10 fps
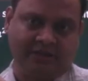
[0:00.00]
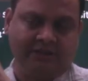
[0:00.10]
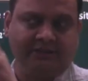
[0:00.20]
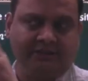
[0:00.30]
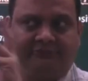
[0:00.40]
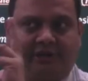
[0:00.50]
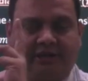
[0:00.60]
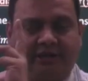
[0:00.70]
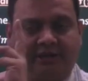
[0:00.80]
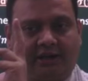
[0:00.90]
they
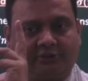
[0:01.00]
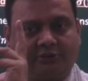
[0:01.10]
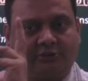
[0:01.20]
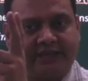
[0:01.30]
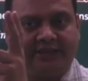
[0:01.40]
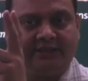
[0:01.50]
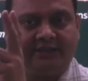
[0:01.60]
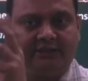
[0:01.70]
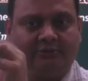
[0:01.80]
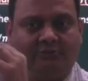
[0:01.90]
find it hard to
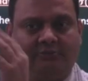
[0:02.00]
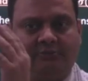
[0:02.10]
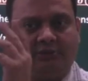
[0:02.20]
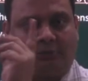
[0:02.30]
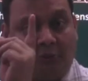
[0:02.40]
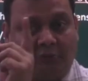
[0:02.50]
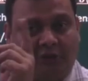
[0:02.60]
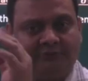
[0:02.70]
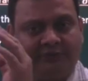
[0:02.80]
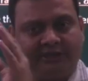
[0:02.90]
think, number
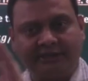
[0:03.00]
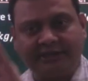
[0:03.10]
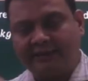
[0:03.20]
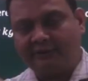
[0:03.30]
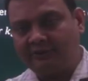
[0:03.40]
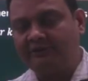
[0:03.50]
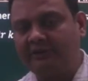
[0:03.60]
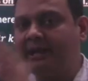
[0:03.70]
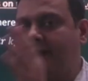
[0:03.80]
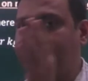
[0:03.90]
one, whether calculus will
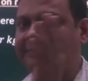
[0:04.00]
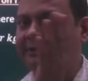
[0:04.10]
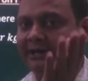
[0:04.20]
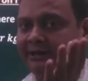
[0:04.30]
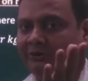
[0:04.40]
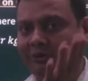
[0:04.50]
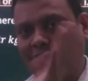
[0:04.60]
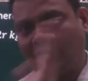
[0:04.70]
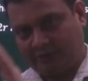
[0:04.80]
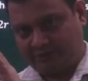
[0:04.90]
be applied or
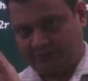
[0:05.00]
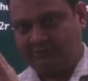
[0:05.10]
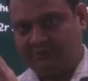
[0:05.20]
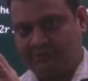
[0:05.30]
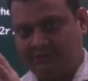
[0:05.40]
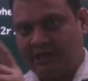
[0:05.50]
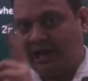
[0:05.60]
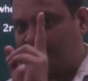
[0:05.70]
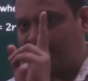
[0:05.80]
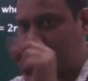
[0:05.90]
not.
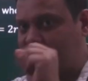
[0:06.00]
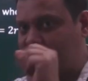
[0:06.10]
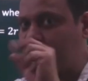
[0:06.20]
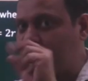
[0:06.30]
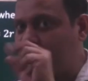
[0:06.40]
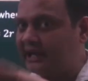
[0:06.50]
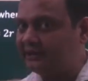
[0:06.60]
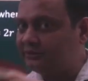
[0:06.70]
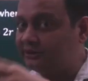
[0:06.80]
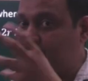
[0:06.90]
And number two, if
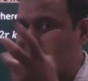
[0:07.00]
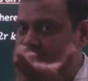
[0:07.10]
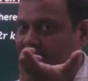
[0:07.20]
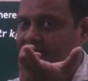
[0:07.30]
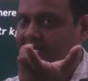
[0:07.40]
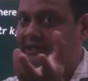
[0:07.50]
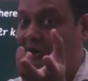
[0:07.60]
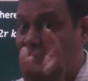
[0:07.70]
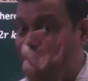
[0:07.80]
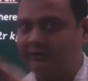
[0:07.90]
calculus is applied, then
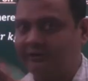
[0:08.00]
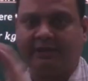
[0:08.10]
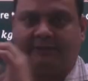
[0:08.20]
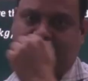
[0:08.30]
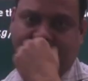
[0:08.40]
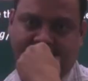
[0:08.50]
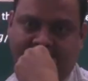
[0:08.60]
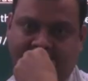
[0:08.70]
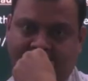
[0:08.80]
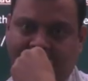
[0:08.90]
how it will be applied.
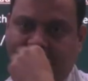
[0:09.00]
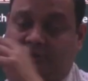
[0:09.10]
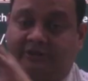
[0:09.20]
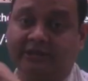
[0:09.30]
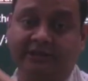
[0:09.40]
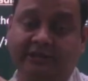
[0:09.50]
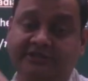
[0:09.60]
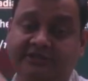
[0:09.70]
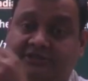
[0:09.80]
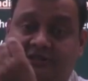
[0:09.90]
Because in the class,
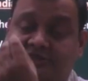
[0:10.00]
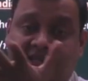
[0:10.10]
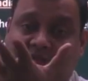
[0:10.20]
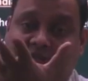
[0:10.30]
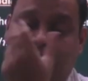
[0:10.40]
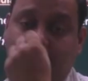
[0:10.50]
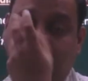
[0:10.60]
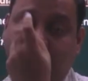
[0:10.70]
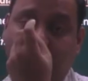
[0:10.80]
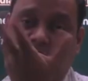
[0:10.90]
teacher is telling you some
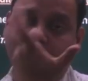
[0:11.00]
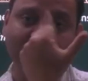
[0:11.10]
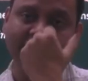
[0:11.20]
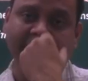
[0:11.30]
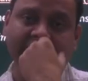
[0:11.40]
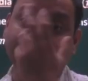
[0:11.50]
particular problem, then you